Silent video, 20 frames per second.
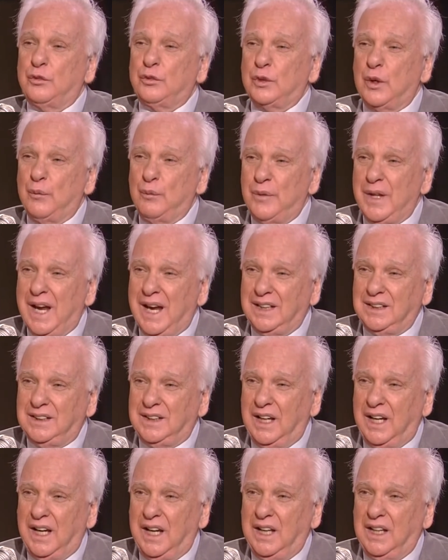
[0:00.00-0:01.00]
From
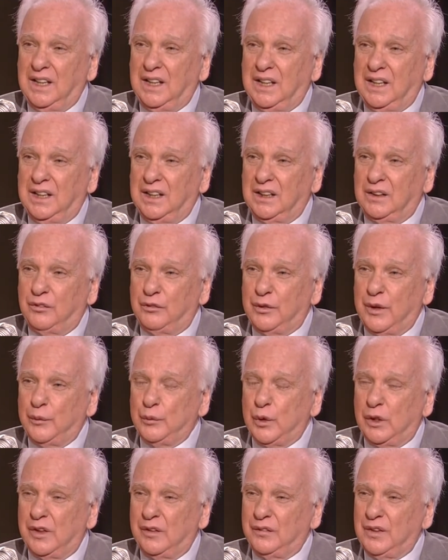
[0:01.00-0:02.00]
that day in
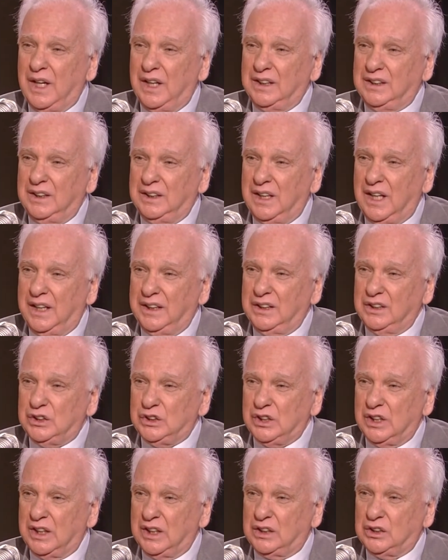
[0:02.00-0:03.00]
February of
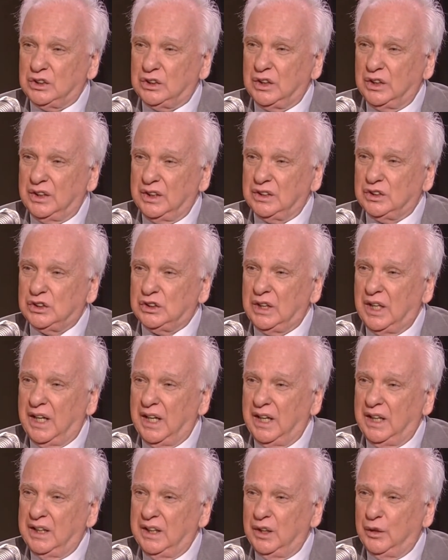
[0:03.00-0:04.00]
1996 to this
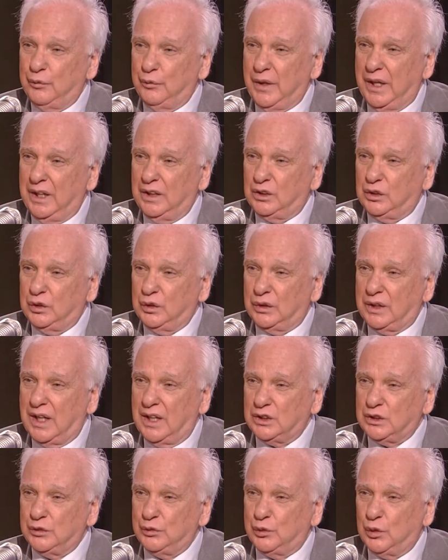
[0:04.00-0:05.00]
day in May
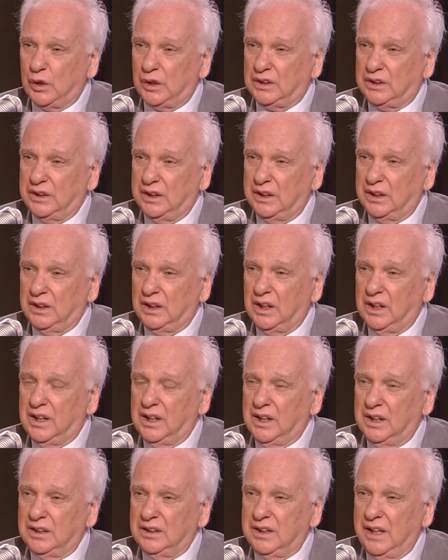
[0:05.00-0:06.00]
2014,
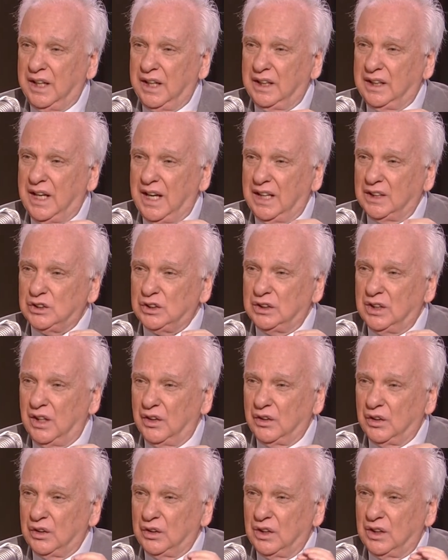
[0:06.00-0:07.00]
Dan hasn't
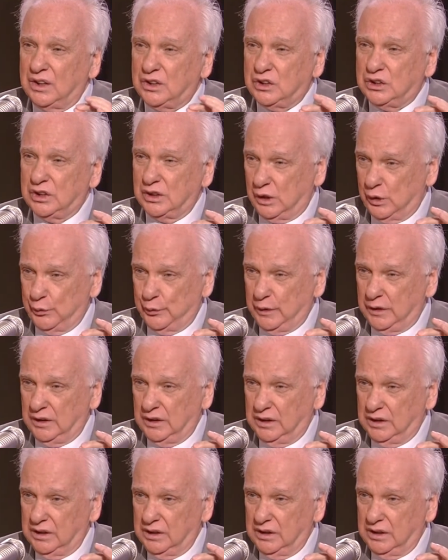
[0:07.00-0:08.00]
uttered a
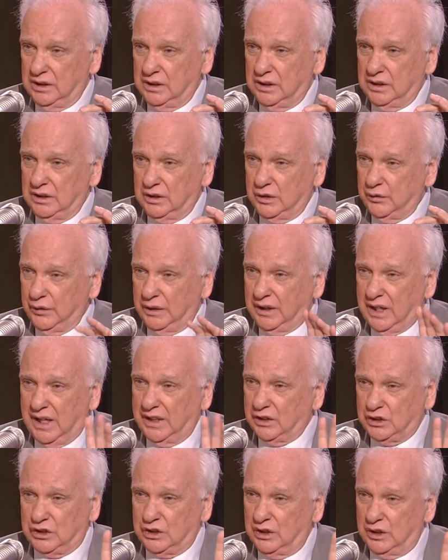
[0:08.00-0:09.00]
syllable to me,
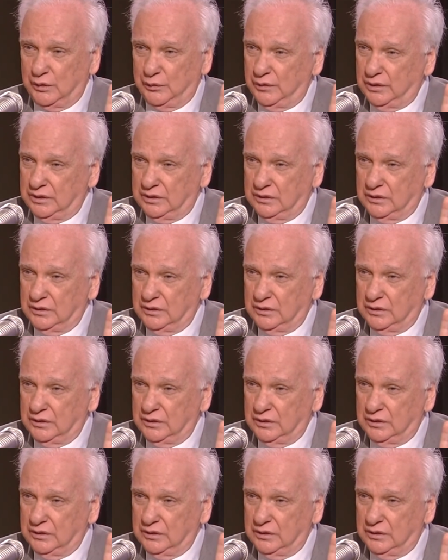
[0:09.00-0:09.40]
not a syllable.